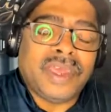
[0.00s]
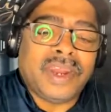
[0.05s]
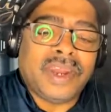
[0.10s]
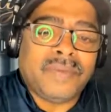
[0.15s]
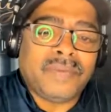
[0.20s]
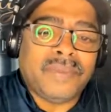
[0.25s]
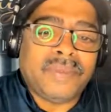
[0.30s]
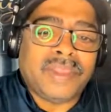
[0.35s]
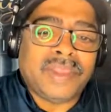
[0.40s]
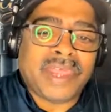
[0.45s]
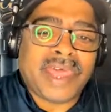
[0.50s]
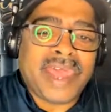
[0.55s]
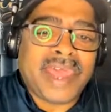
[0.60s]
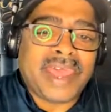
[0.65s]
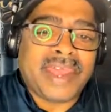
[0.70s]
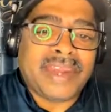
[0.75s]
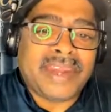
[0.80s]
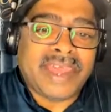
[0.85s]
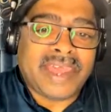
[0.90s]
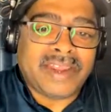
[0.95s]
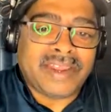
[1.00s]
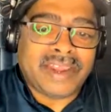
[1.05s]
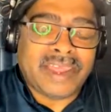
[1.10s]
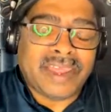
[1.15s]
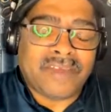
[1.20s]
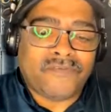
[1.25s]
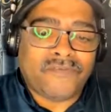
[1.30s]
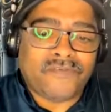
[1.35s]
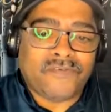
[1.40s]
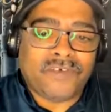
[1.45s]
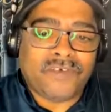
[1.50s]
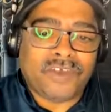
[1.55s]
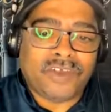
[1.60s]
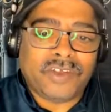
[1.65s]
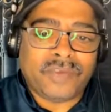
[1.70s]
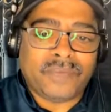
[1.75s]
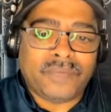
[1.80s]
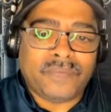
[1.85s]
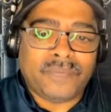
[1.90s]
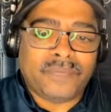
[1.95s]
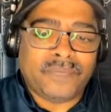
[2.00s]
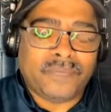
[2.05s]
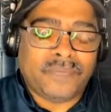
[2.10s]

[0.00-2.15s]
and I'm glad that that first